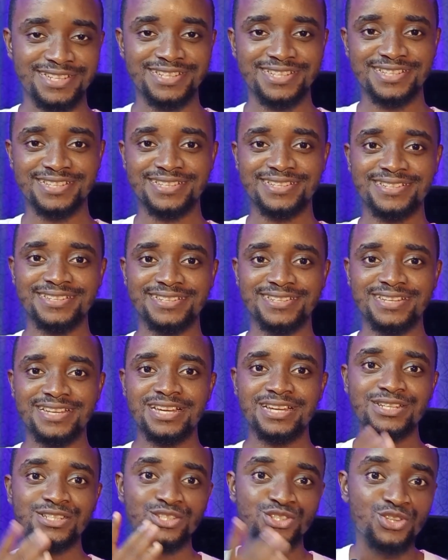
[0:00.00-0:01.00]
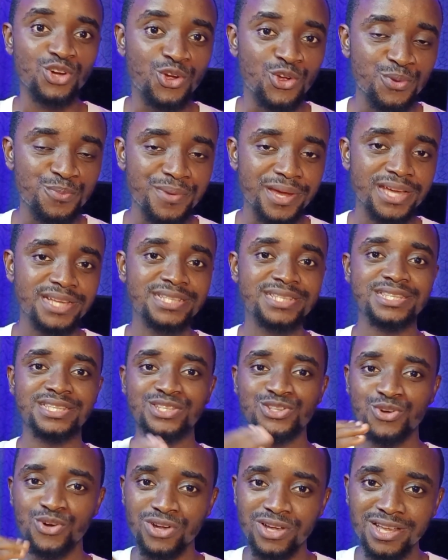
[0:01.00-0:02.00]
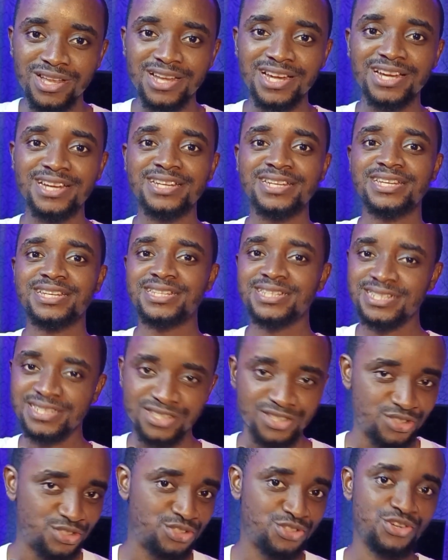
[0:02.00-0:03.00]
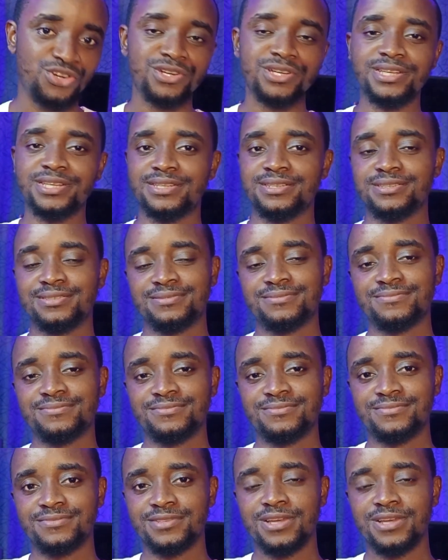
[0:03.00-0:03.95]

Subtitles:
number 3, document your learning journey.